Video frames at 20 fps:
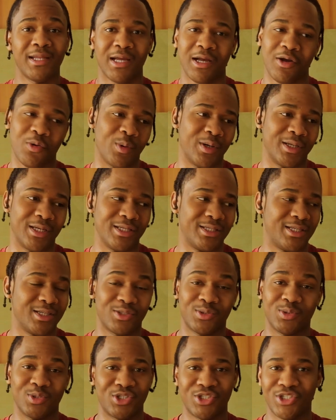I wanted
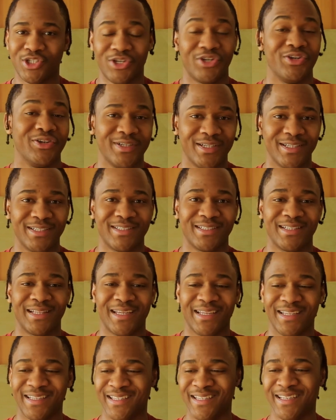just to share this.
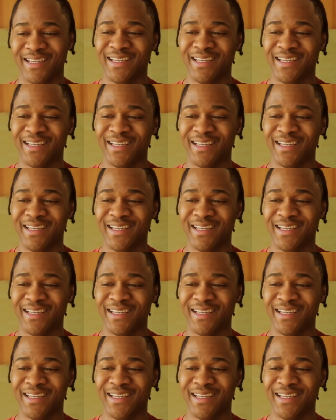Like,